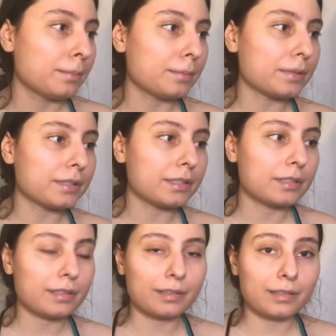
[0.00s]
but
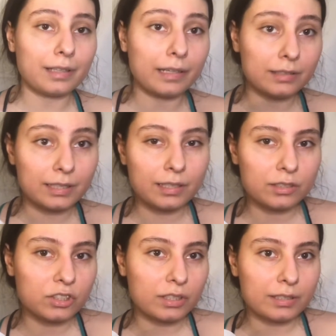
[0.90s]
the
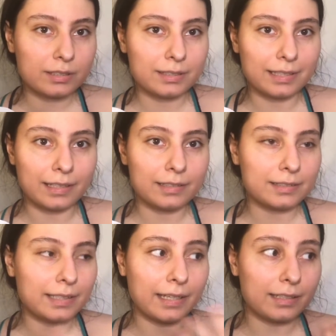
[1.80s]
anti-aging is
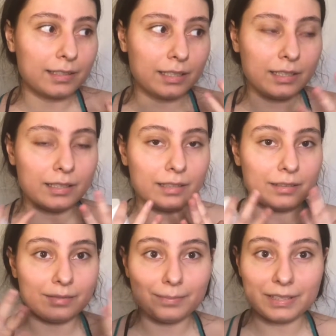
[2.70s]
nice. The acne,
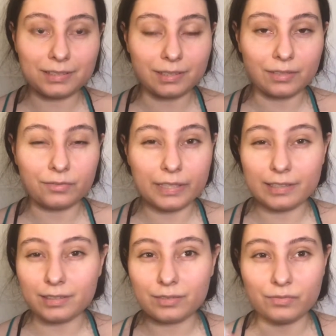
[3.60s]
my skin
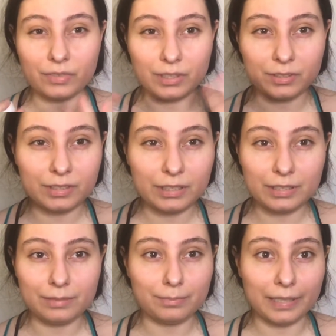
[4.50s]
reacted
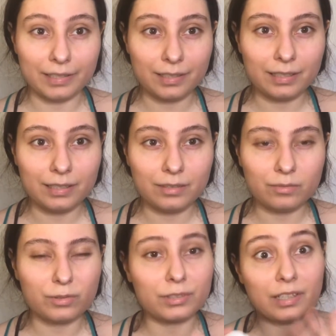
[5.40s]
very badly.
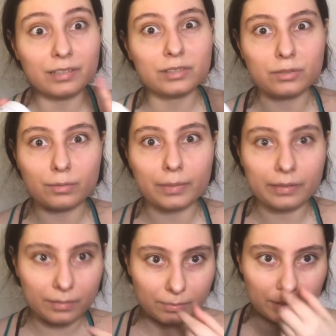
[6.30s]
Well, not so
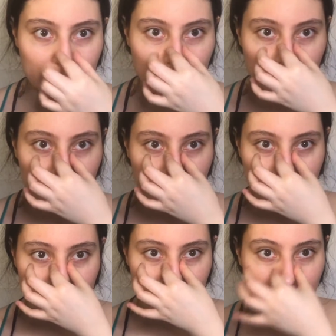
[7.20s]
badly, but I got
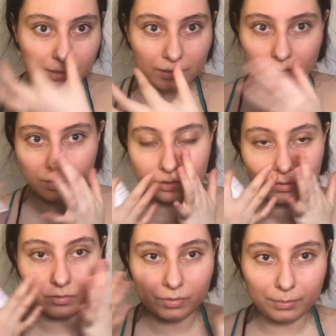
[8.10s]
redness all
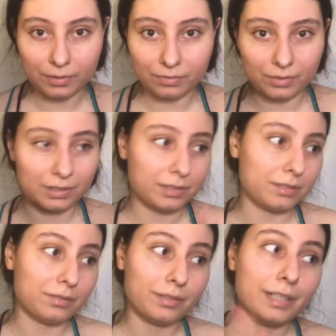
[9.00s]
over my face.
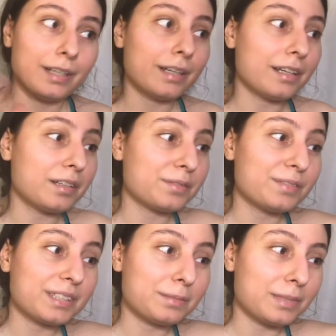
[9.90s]
So I don't
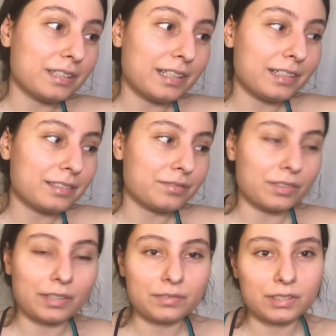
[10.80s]
recommend that if you
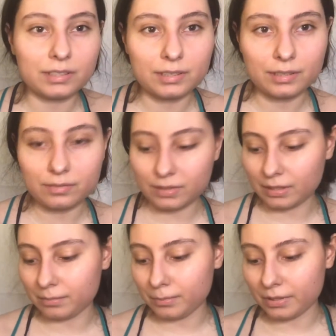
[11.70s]
have sensitive
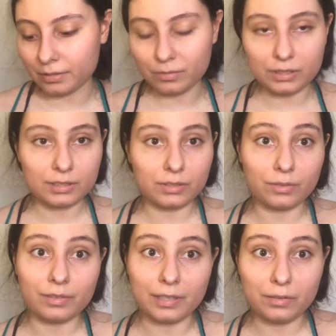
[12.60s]
skin. But anyway, so
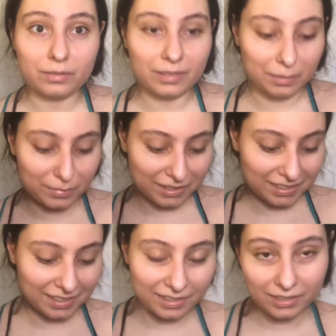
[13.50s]
now I'm
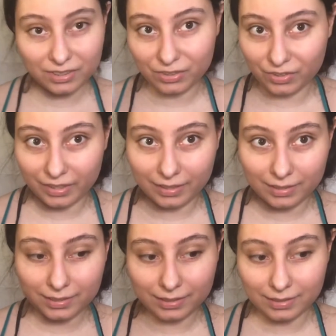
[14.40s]
excited to try
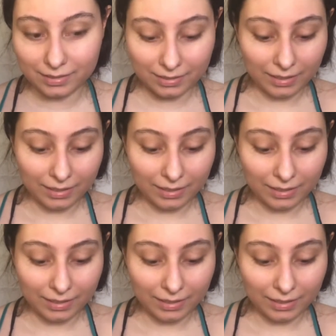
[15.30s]
this because